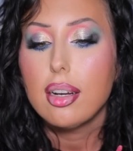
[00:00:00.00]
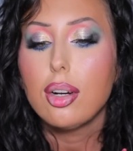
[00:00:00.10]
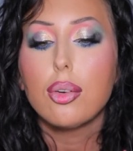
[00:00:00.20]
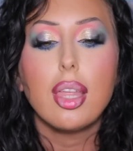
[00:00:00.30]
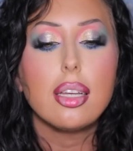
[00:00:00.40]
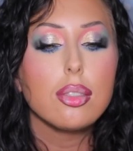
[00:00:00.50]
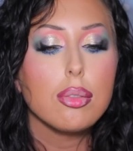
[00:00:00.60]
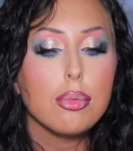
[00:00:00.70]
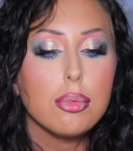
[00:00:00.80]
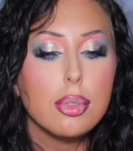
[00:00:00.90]
Oh, that's
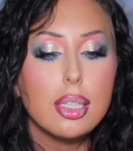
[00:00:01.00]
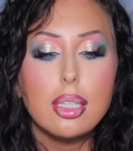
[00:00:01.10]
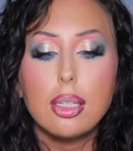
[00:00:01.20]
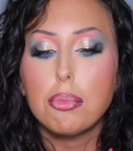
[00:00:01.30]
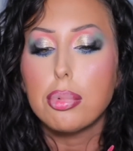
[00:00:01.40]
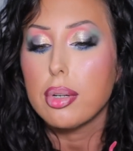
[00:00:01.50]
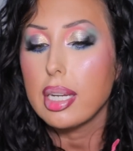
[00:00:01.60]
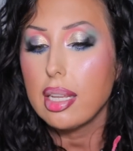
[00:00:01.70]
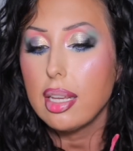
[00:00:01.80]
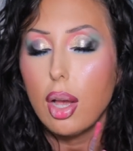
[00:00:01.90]
really
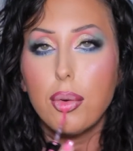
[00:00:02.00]
pretty.